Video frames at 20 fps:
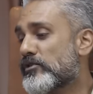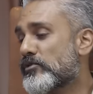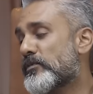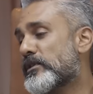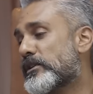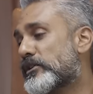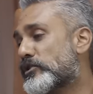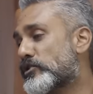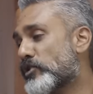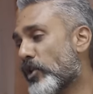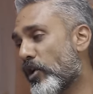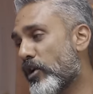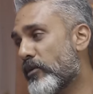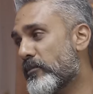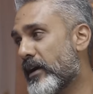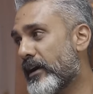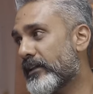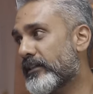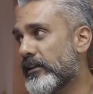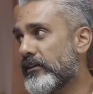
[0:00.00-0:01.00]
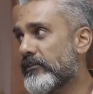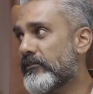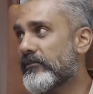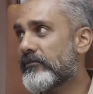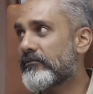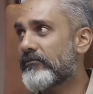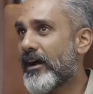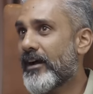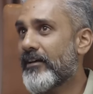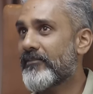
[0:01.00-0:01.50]
to my job, I think
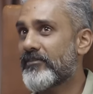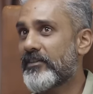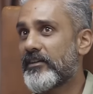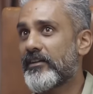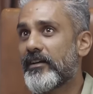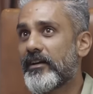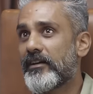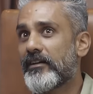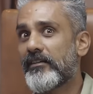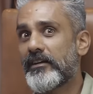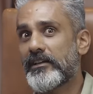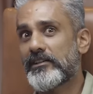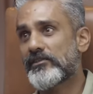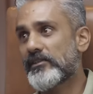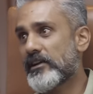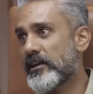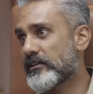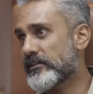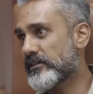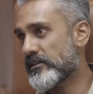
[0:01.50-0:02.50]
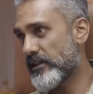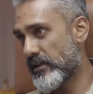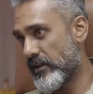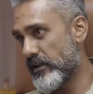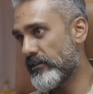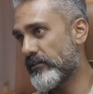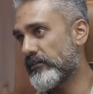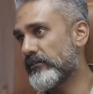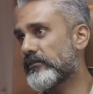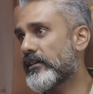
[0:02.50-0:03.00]
I've ridden at racetracks
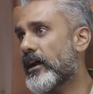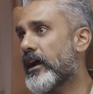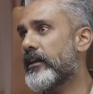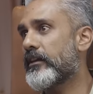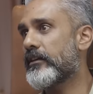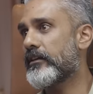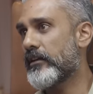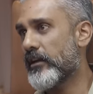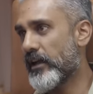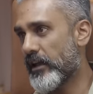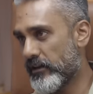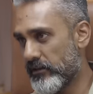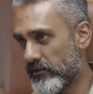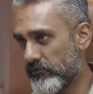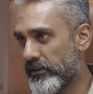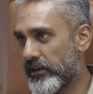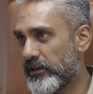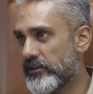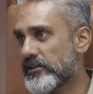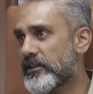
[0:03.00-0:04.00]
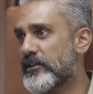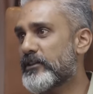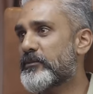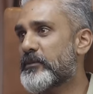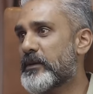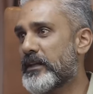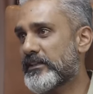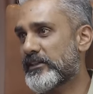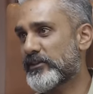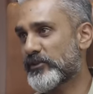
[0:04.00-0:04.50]
in Thailand and in various other
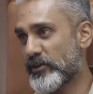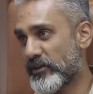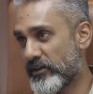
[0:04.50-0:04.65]
places